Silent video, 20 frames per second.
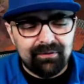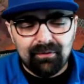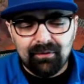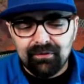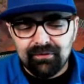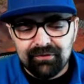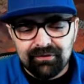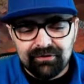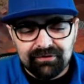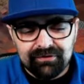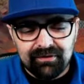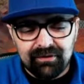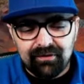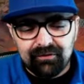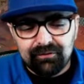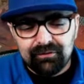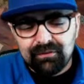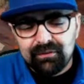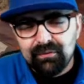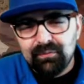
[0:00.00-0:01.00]
all of this
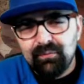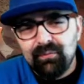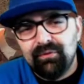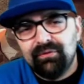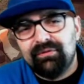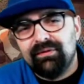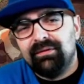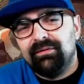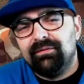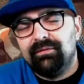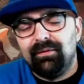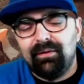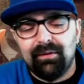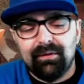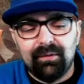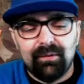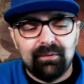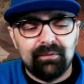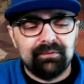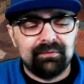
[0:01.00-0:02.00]
stuff, 2
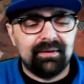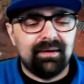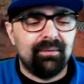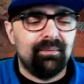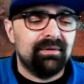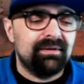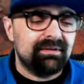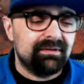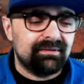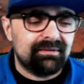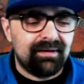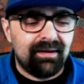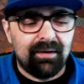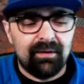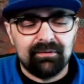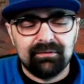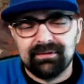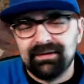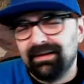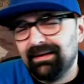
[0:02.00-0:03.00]
multi-infernos, we got wizard
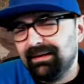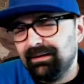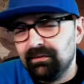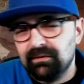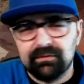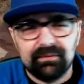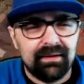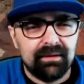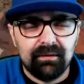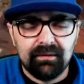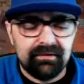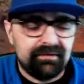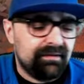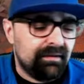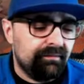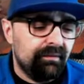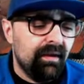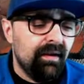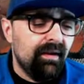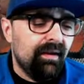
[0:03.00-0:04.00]
towers, we got heroes, we got all this stuff.